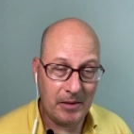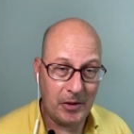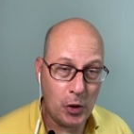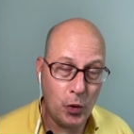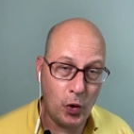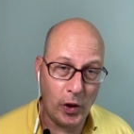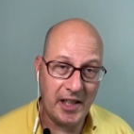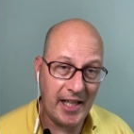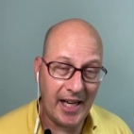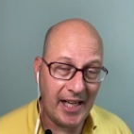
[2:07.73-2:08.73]
You could
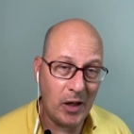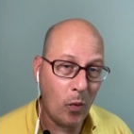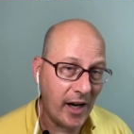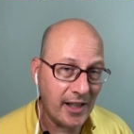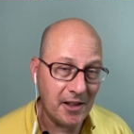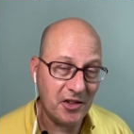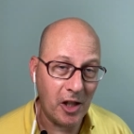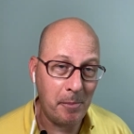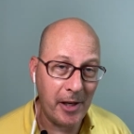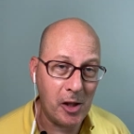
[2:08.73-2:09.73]
get a wireless
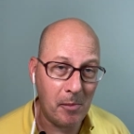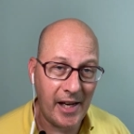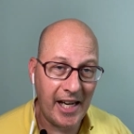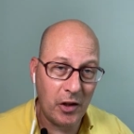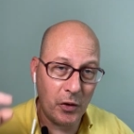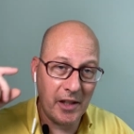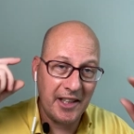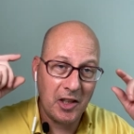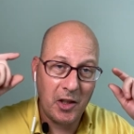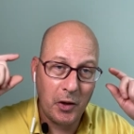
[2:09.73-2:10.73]
lapel mic or like
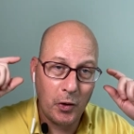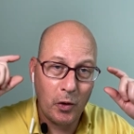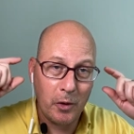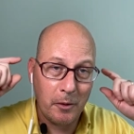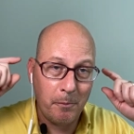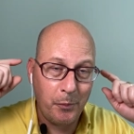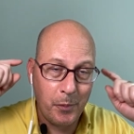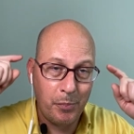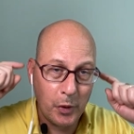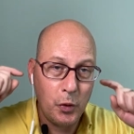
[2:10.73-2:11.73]
the little
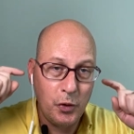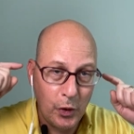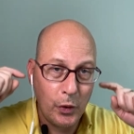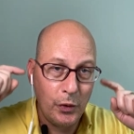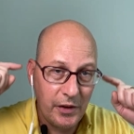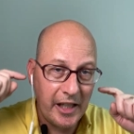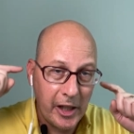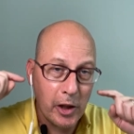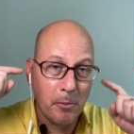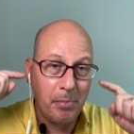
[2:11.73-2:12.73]
Bluetooth
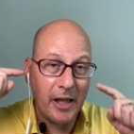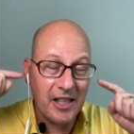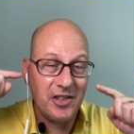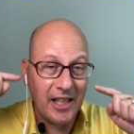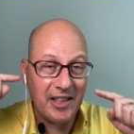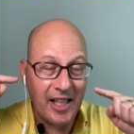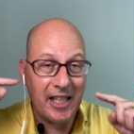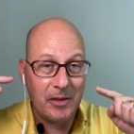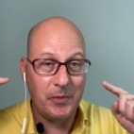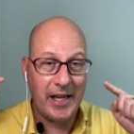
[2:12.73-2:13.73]
earbuds that
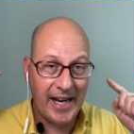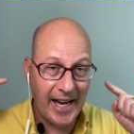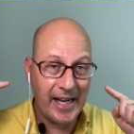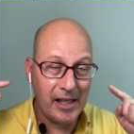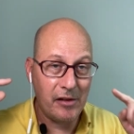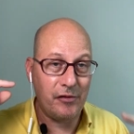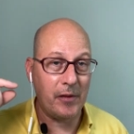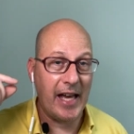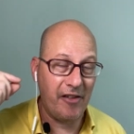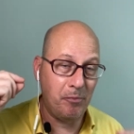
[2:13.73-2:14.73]
they
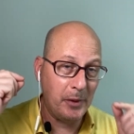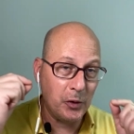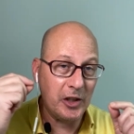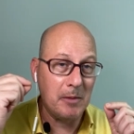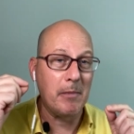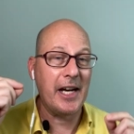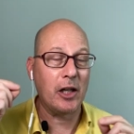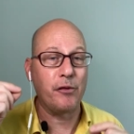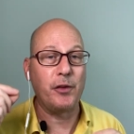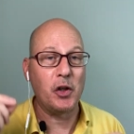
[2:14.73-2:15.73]
have built-in
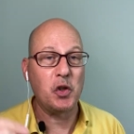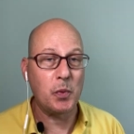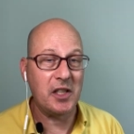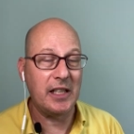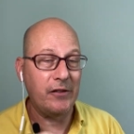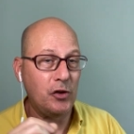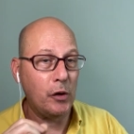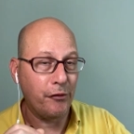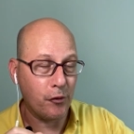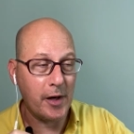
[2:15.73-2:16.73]
microphones, which gives you
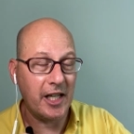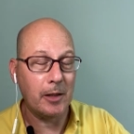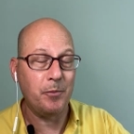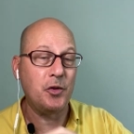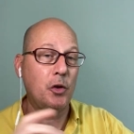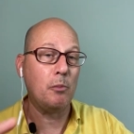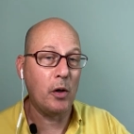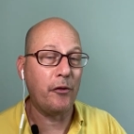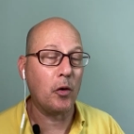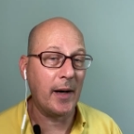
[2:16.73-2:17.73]
freedom to
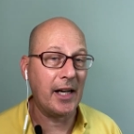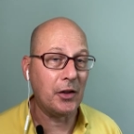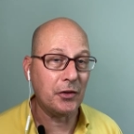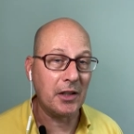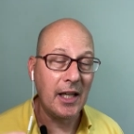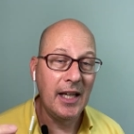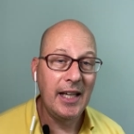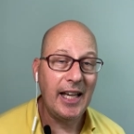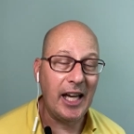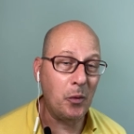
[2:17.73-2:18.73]
move around
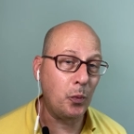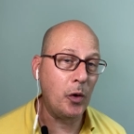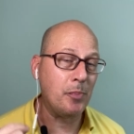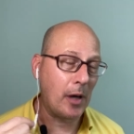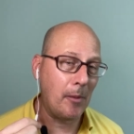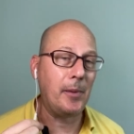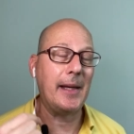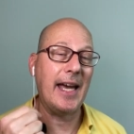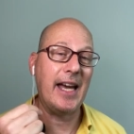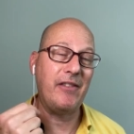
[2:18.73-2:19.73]
and would probably
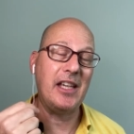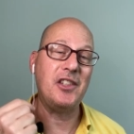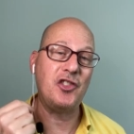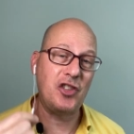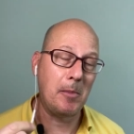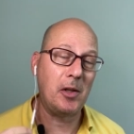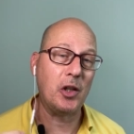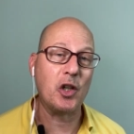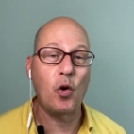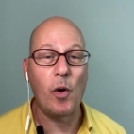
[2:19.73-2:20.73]
have a
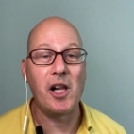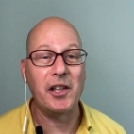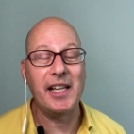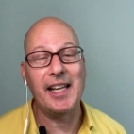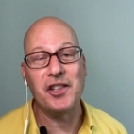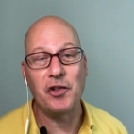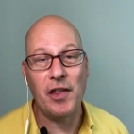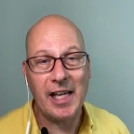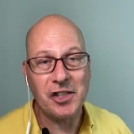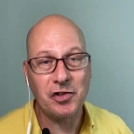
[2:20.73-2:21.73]
similar quality as
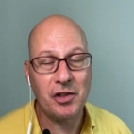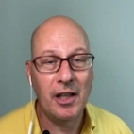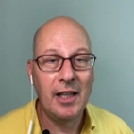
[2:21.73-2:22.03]
this